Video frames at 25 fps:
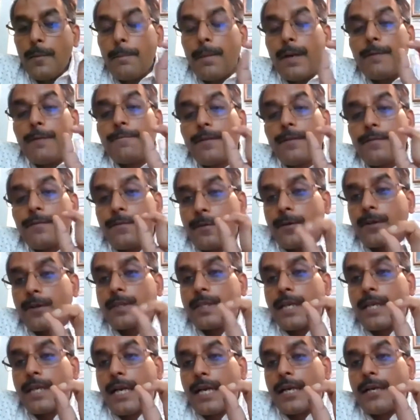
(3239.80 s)
But before
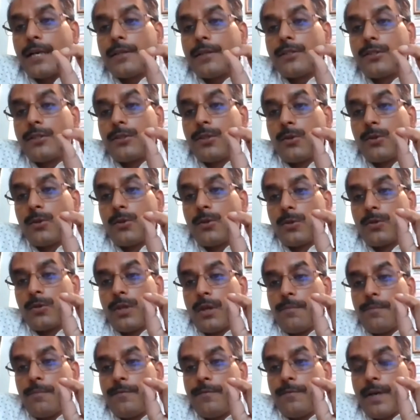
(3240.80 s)
that, due to
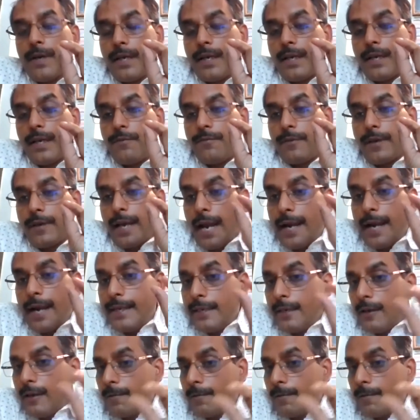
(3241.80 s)
the variety